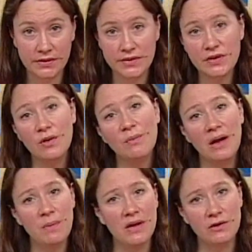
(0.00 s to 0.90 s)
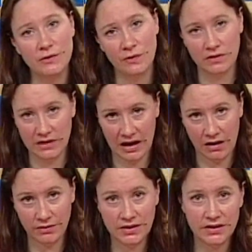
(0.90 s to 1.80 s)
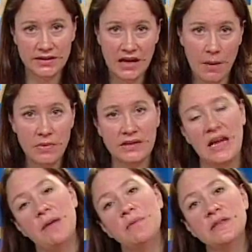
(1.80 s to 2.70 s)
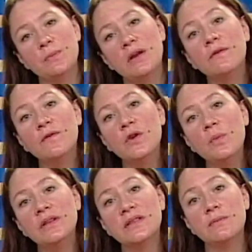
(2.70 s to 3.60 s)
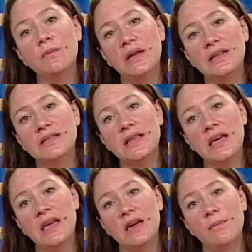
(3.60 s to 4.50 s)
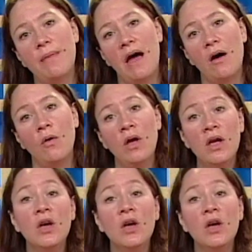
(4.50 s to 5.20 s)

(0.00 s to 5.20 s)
So it might be useful now to stop the tape and spend a few minutes thinking about